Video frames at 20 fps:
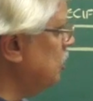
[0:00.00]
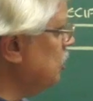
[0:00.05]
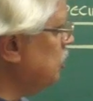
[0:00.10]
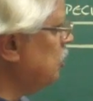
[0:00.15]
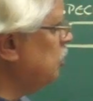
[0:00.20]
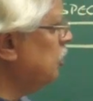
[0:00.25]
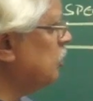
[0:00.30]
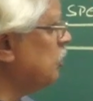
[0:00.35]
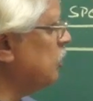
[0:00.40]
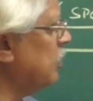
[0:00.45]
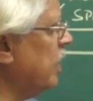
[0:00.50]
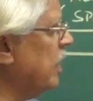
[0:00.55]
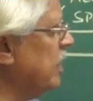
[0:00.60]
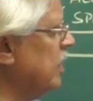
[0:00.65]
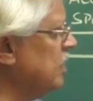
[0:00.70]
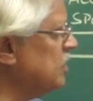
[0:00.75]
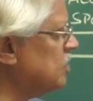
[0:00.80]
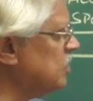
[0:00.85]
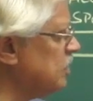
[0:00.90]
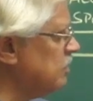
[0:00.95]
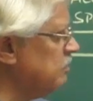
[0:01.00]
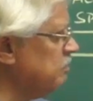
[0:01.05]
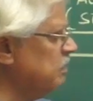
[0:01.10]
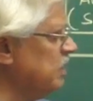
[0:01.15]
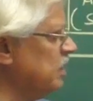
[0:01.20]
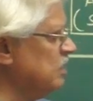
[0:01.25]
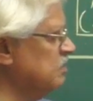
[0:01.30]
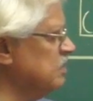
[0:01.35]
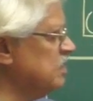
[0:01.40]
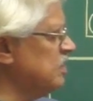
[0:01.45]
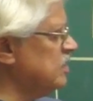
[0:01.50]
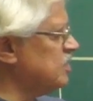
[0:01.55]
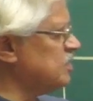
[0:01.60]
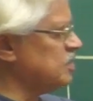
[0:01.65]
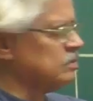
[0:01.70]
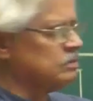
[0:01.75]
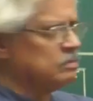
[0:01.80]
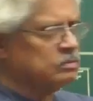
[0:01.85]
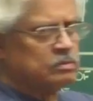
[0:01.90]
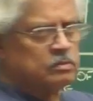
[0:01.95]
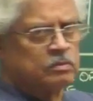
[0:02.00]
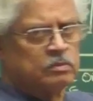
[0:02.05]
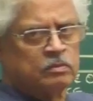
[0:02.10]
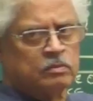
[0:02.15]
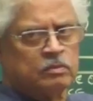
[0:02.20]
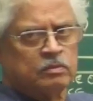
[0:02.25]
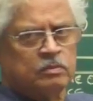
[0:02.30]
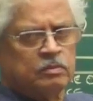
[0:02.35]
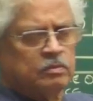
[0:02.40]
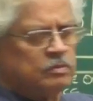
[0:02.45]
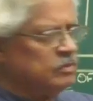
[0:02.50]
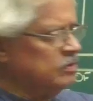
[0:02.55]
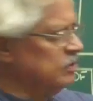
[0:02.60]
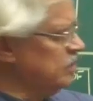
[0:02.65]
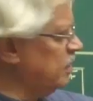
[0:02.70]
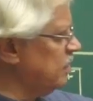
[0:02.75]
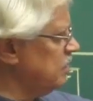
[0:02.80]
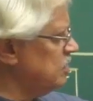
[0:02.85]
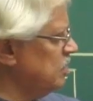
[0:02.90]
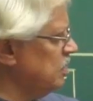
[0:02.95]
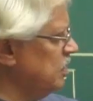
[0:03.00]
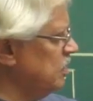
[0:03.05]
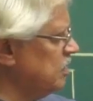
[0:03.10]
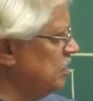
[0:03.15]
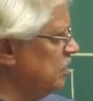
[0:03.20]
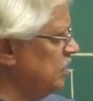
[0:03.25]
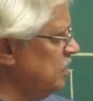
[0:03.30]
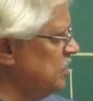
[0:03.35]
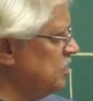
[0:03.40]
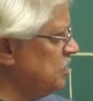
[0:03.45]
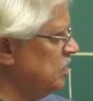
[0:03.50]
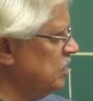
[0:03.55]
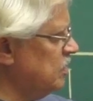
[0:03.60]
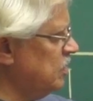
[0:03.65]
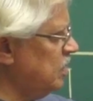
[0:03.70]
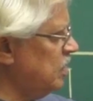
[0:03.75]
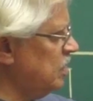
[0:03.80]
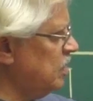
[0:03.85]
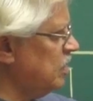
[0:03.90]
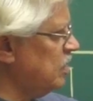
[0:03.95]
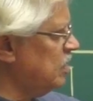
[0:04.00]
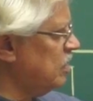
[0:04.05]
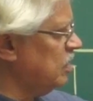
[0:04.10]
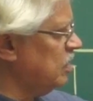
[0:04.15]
Due to dilation of blood vessels, there is an increase in the